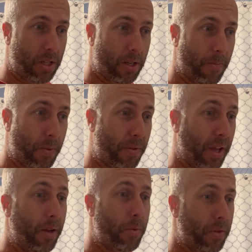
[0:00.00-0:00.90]
The
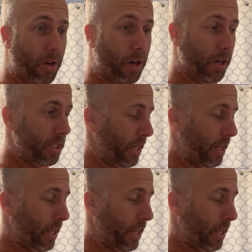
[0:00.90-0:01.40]
thing with the garlic